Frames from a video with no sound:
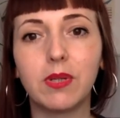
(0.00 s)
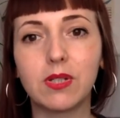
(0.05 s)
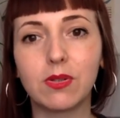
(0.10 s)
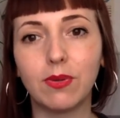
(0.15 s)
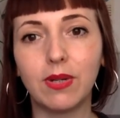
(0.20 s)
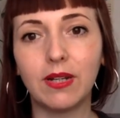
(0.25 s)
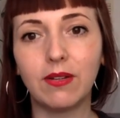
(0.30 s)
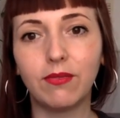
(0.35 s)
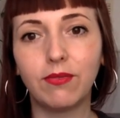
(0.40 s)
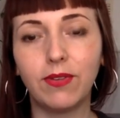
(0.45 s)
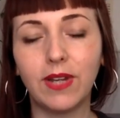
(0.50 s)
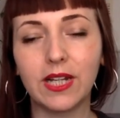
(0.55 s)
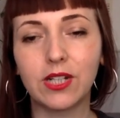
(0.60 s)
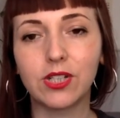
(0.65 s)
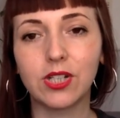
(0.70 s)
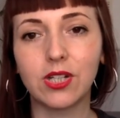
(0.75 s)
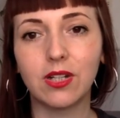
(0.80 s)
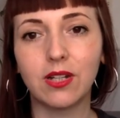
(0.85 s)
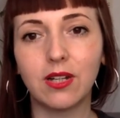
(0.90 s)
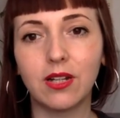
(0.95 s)
between
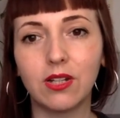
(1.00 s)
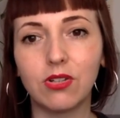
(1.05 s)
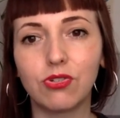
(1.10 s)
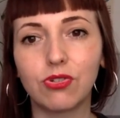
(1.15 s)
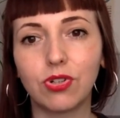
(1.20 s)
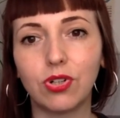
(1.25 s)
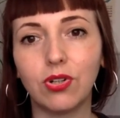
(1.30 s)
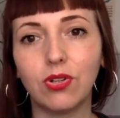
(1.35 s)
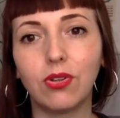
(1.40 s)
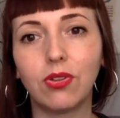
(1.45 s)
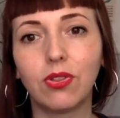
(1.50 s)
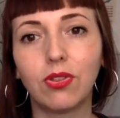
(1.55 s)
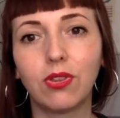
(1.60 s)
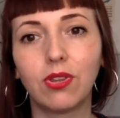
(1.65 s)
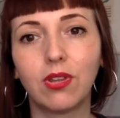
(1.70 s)
fiction and truth